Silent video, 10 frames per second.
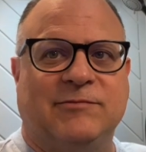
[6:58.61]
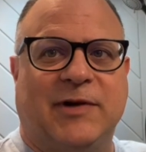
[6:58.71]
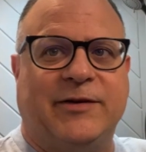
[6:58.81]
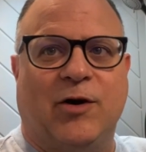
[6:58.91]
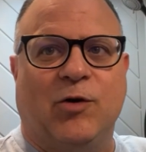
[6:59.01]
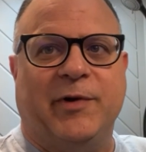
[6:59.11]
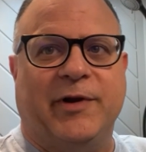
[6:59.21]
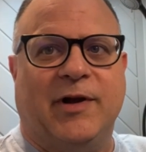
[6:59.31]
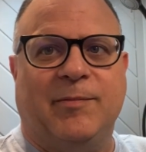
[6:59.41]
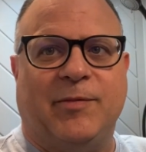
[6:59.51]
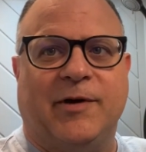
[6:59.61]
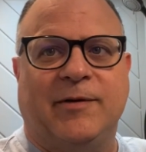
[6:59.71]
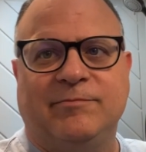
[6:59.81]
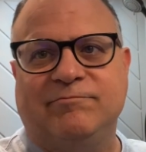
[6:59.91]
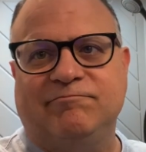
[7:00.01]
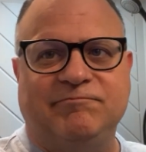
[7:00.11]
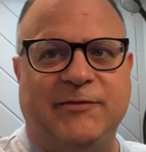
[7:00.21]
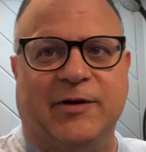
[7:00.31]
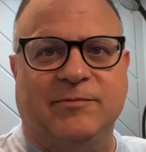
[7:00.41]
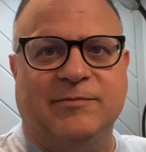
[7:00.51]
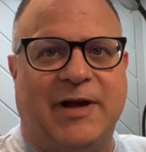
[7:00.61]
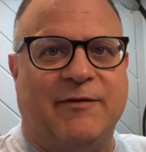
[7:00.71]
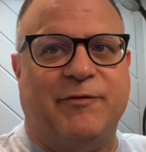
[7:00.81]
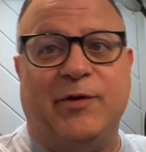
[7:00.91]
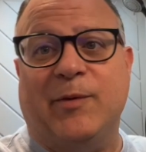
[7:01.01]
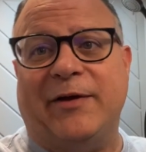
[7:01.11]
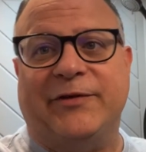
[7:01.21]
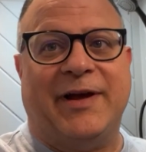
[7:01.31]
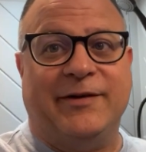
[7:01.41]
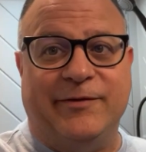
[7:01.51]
like to open it up or, you know, have a view outside to